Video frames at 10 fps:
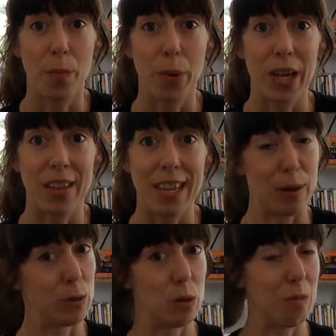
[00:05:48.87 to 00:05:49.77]
But that
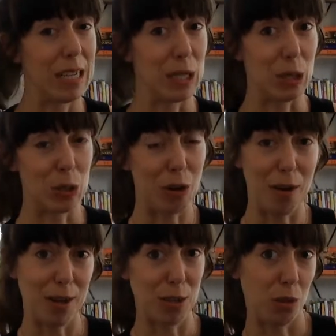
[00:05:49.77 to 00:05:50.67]
was when my son
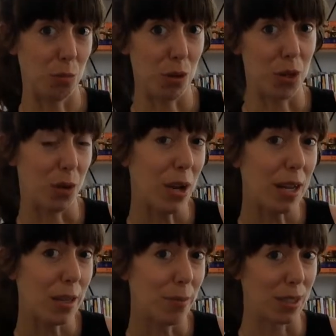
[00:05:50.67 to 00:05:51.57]
started his super early wake
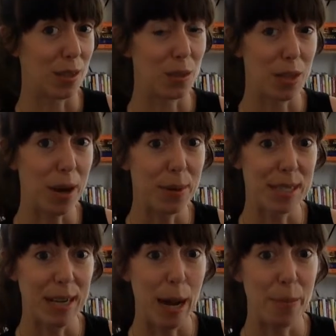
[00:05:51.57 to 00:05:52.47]
ups, and so that
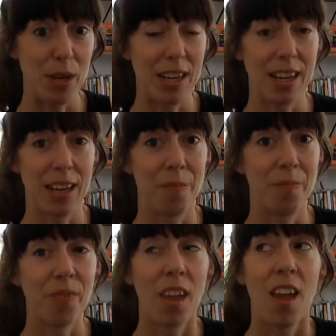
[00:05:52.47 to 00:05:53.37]
wasn't happening. And
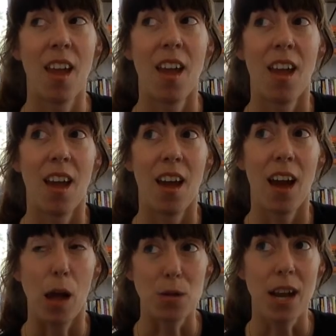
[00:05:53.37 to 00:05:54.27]

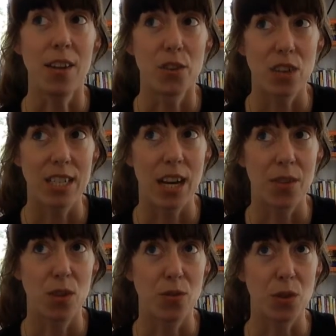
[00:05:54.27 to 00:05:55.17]
I was kind of stressed out
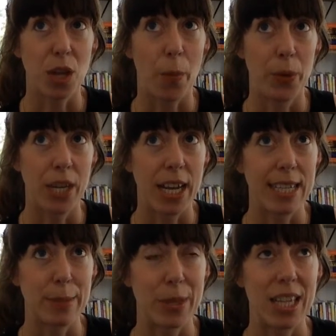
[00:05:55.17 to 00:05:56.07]
those first couple
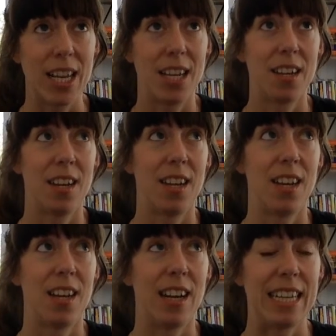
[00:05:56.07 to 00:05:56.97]
days, but then
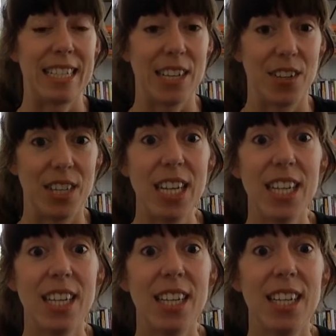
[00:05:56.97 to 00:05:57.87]
I settled
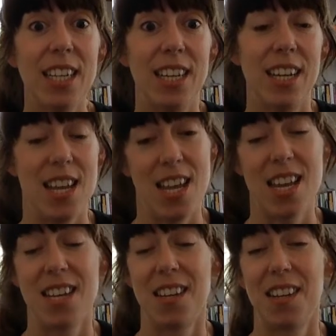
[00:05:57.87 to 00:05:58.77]
in
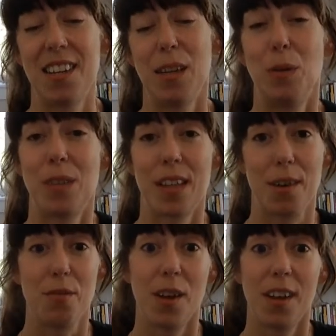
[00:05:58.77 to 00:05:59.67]
and it was a lot of
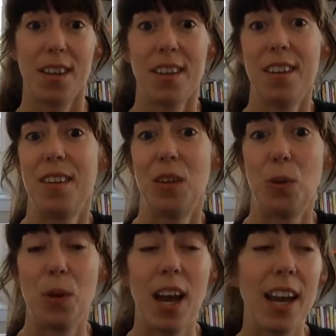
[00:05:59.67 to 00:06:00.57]
fun.
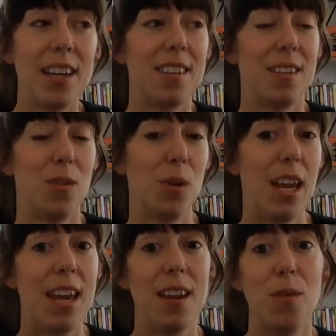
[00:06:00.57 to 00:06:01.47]
We hiked, we
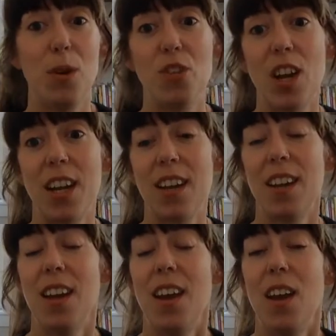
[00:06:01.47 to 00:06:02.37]
ate, we drank.